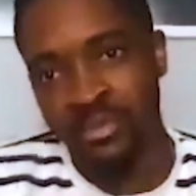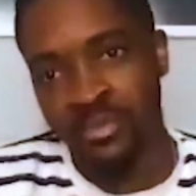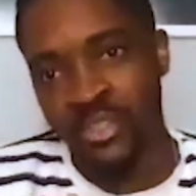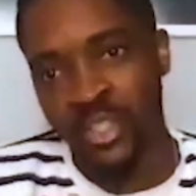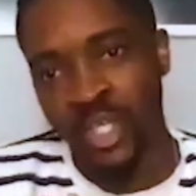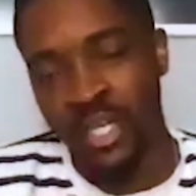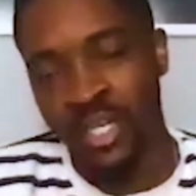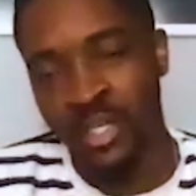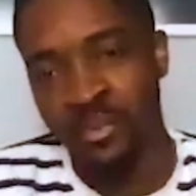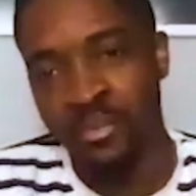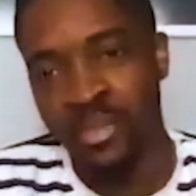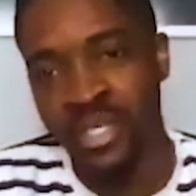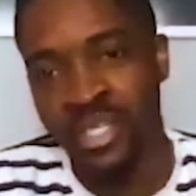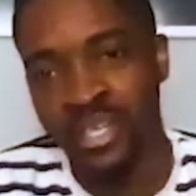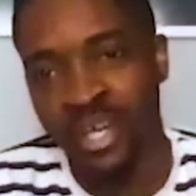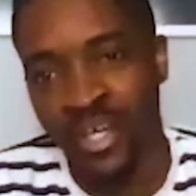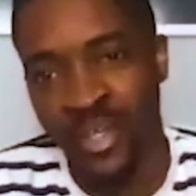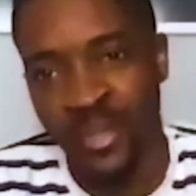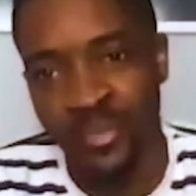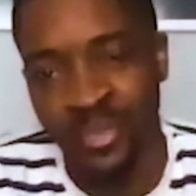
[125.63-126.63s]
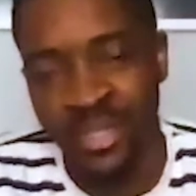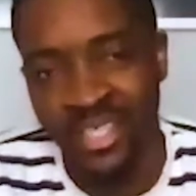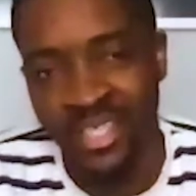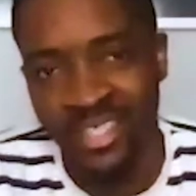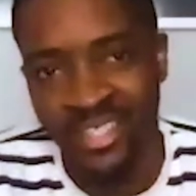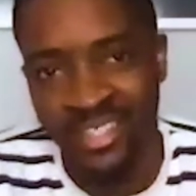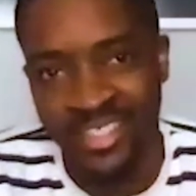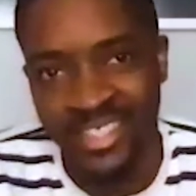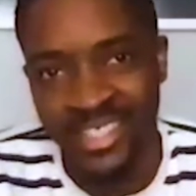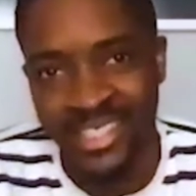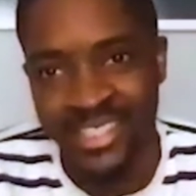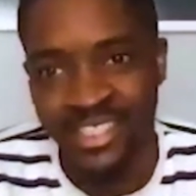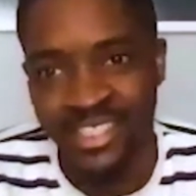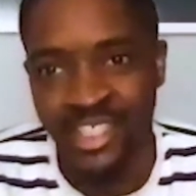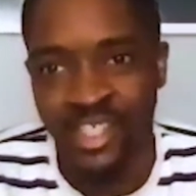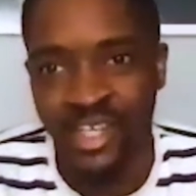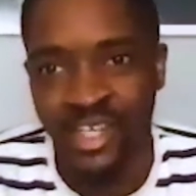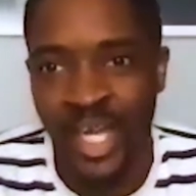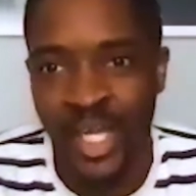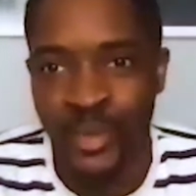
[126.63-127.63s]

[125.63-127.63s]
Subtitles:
but certainly me, I can be in